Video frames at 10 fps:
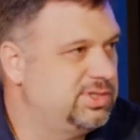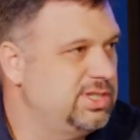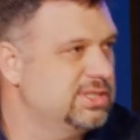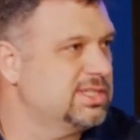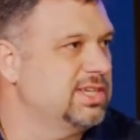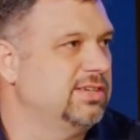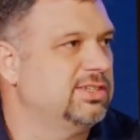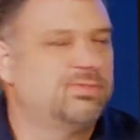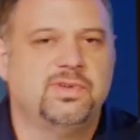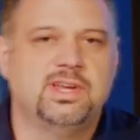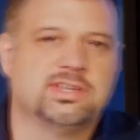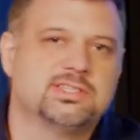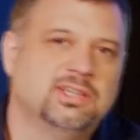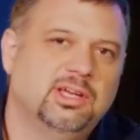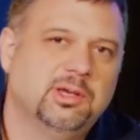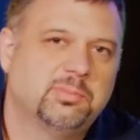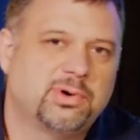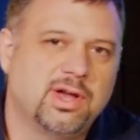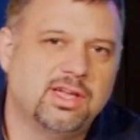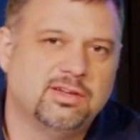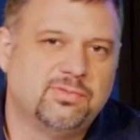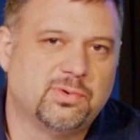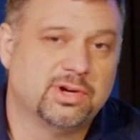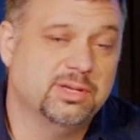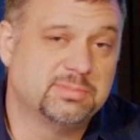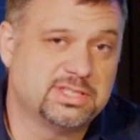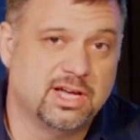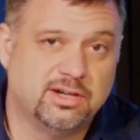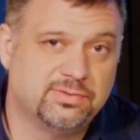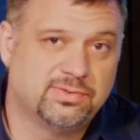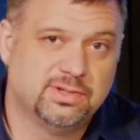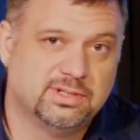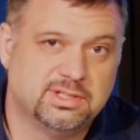Jesus had just finished praying for himself,